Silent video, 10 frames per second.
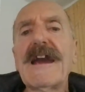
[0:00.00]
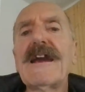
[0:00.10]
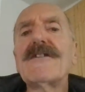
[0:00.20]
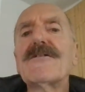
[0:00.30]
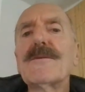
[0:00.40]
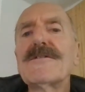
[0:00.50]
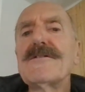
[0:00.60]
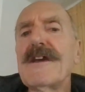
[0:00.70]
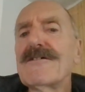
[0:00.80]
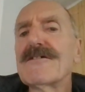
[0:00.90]
It was
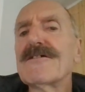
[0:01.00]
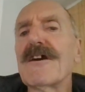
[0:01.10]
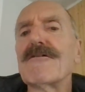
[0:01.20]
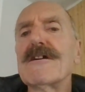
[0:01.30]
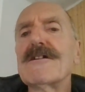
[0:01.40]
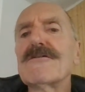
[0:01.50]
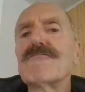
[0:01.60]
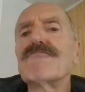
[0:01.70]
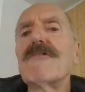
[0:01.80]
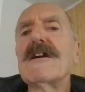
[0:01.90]
necessary
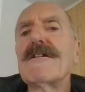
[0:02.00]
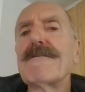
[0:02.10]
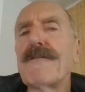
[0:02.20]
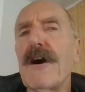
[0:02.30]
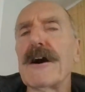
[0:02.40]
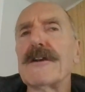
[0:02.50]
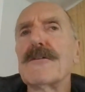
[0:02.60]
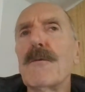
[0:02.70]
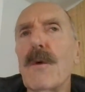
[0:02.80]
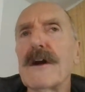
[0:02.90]
to redefine
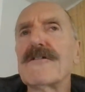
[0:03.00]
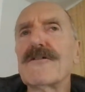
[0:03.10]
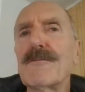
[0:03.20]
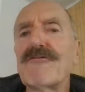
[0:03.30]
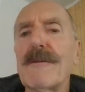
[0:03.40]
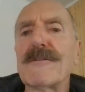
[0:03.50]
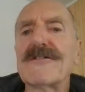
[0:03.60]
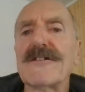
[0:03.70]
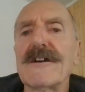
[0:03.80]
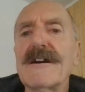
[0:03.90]
white
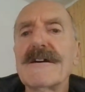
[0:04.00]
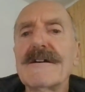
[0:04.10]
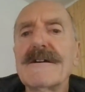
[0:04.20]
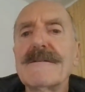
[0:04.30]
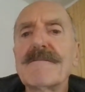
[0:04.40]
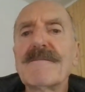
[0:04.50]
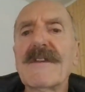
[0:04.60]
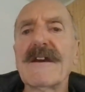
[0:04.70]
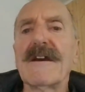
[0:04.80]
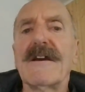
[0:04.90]
supremacy
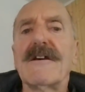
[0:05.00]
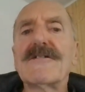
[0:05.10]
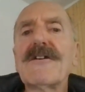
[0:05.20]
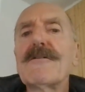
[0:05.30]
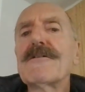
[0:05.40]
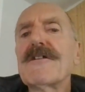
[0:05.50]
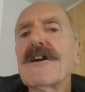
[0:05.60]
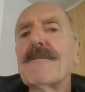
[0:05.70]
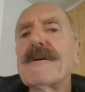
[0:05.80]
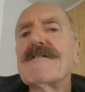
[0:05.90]
so that
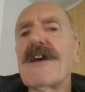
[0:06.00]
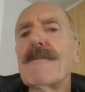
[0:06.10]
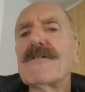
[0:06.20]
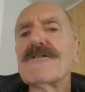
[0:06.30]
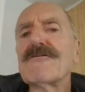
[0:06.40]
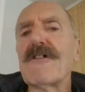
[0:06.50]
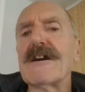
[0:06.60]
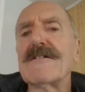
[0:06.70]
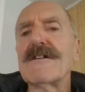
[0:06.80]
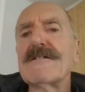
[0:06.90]
it could be
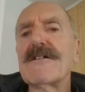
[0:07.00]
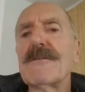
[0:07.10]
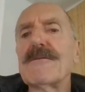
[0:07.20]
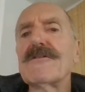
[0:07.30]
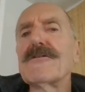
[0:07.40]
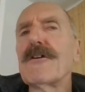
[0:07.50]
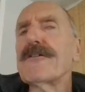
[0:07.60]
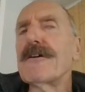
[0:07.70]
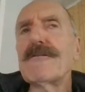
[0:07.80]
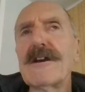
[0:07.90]
demonstrated that it was
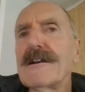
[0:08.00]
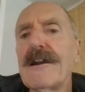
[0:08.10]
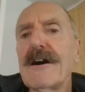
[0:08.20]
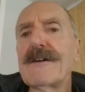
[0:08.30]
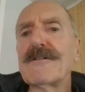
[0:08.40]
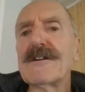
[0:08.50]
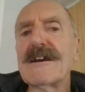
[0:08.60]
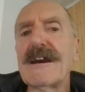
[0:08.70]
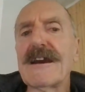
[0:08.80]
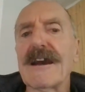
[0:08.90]
not only alive and
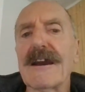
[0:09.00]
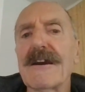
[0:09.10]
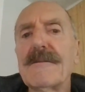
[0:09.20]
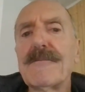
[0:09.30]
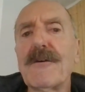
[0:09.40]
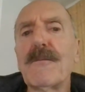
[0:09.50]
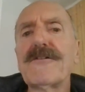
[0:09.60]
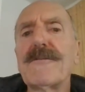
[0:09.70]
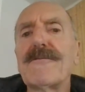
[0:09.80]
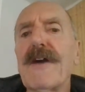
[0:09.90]
kicking, but
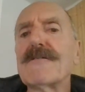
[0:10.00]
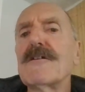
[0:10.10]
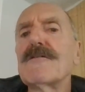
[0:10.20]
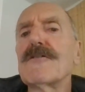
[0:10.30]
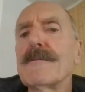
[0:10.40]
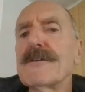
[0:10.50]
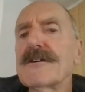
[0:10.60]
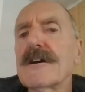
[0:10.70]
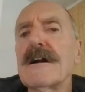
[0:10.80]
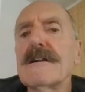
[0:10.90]
was in fact the
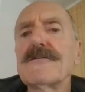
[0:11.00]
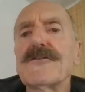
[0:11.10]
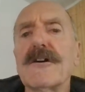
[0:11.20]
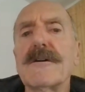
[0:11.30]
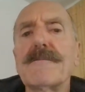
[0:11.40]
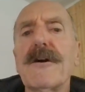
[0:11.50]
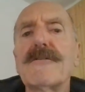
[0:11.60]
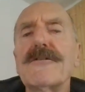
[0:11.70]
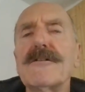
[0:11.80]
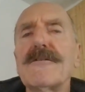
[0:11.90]
dominant culture in
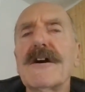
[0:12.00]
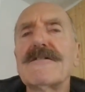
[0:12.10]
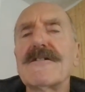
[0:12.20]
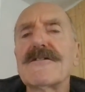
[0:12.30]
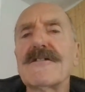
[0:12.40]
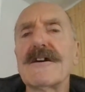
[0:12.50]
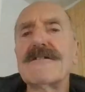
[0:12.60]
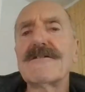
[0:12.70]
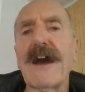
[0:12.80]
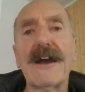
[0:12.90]
both the United
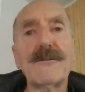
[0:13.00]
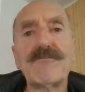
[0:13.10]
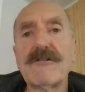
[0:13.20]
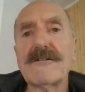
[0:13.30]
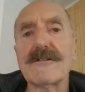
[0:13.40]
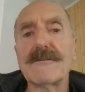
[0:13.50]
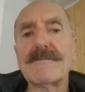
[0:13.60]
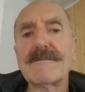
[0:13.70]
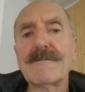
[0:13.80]
States and Britain.